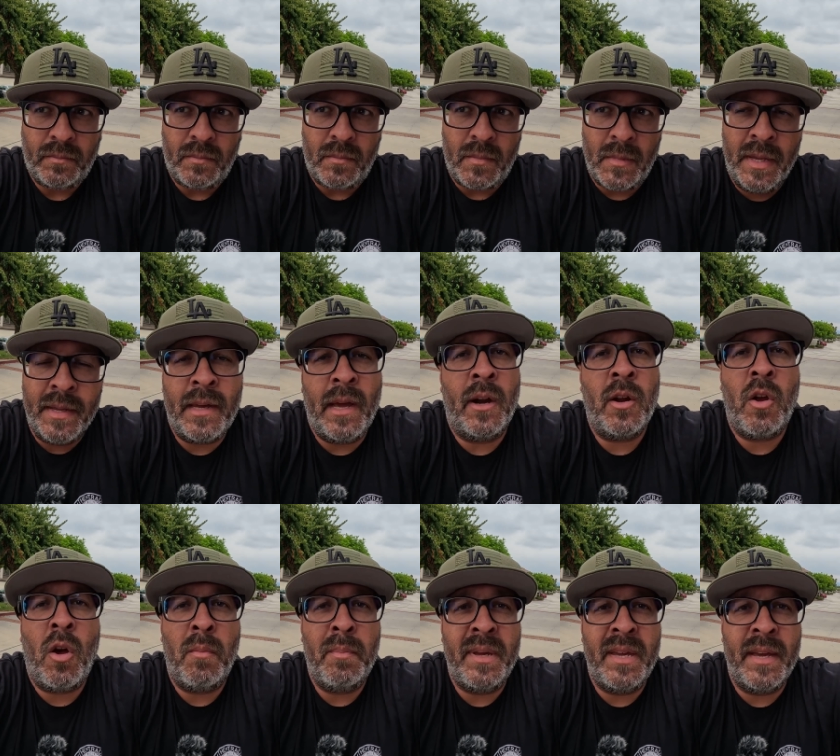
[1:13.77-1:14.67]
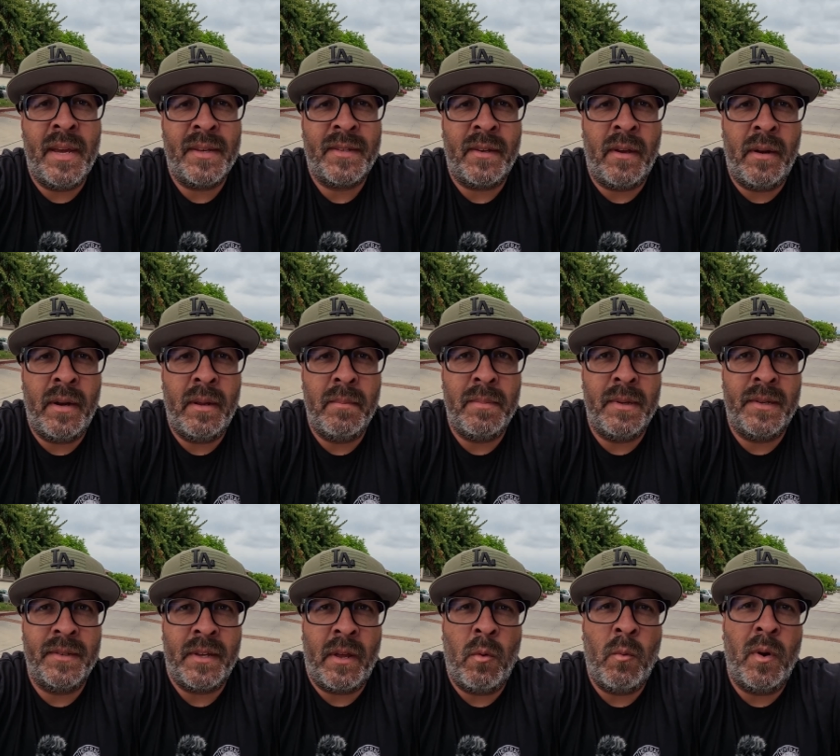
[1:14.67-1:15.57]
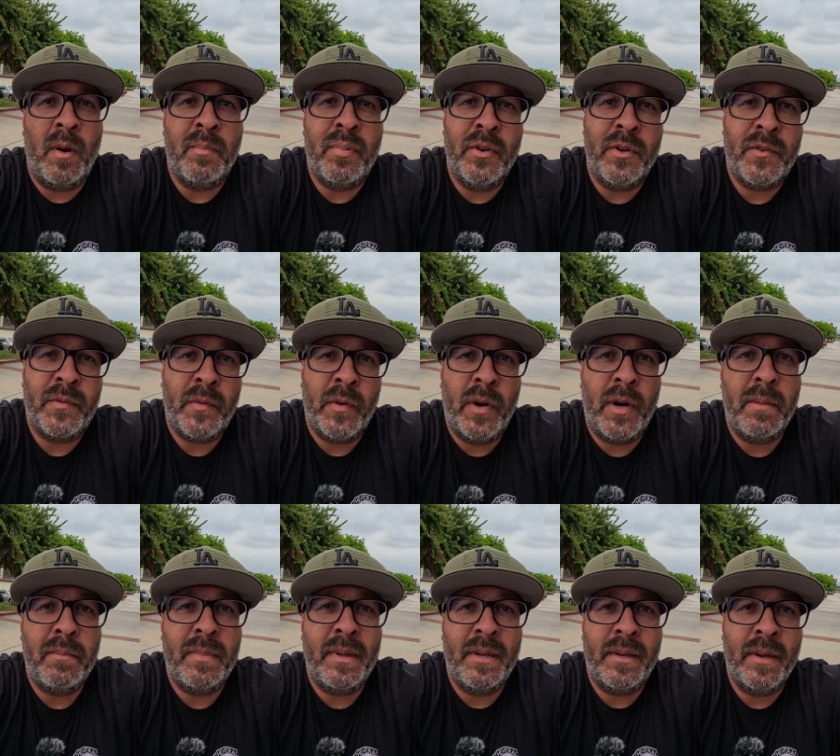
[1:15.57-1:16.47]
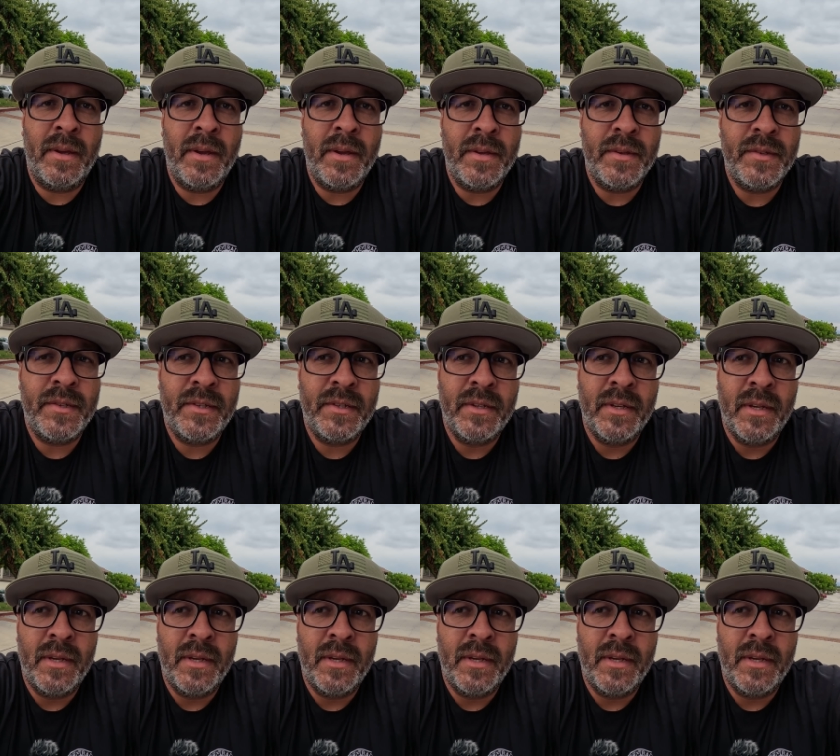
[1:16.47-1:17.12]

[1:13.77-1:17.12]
I kind of called BS on it because I don't want to push for it because